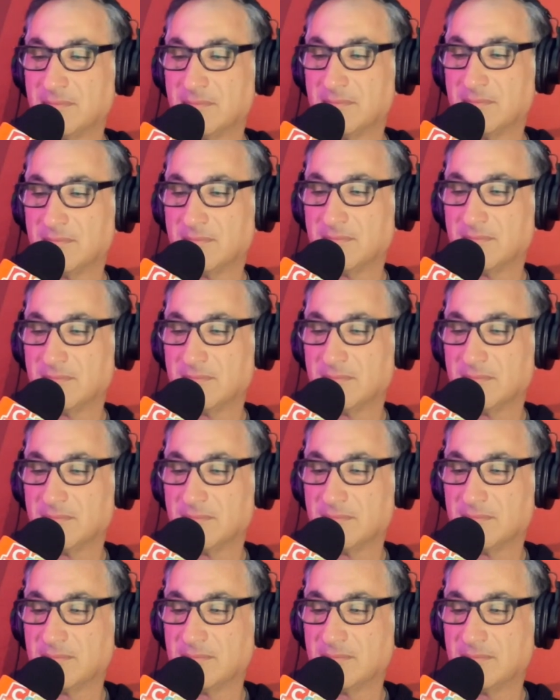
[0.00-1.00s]

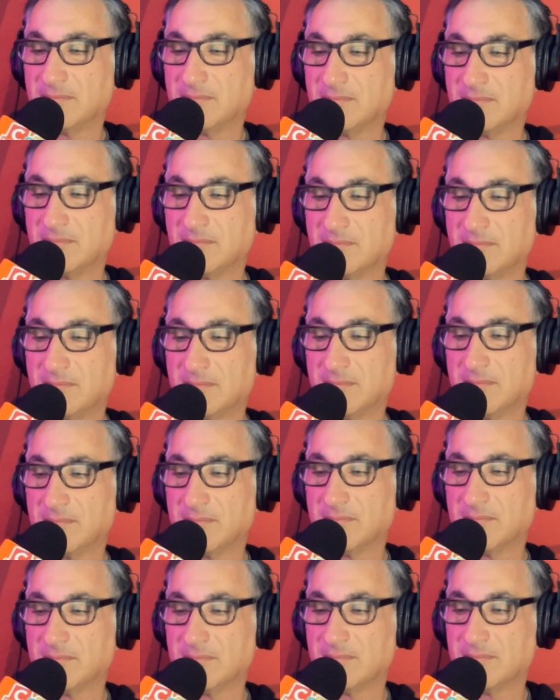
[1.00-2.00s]

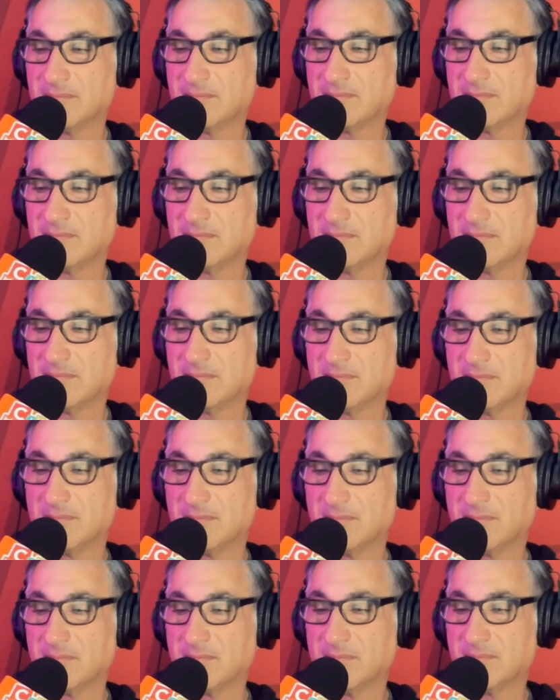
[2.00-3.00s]

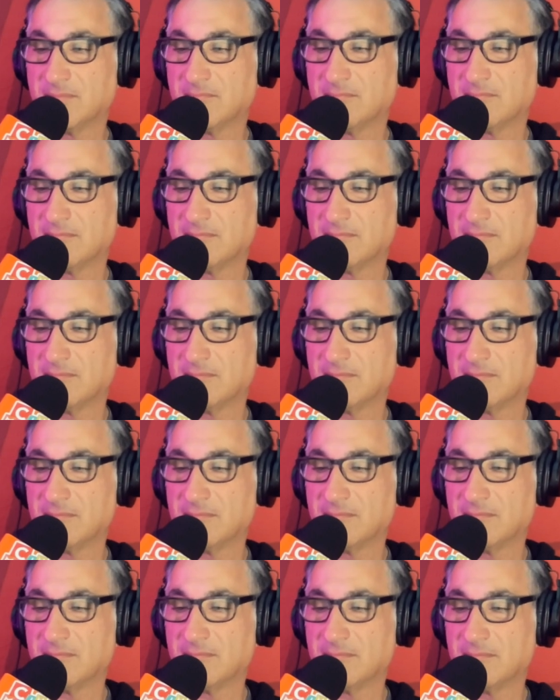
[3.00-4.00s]

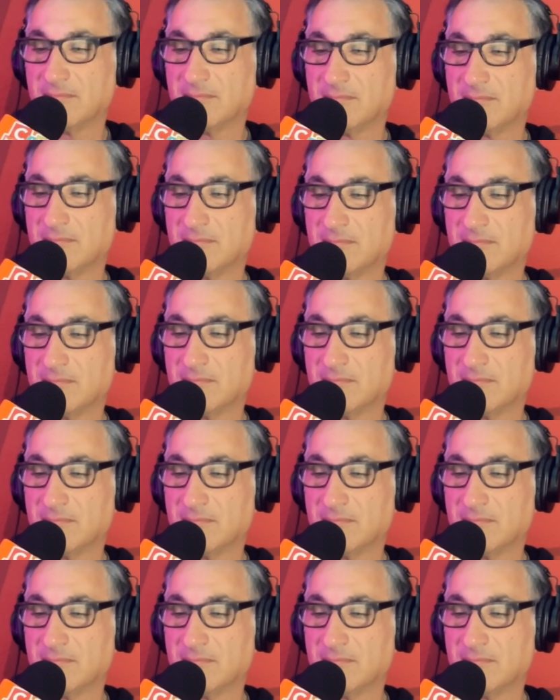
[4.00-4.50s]
This person isn't speaking.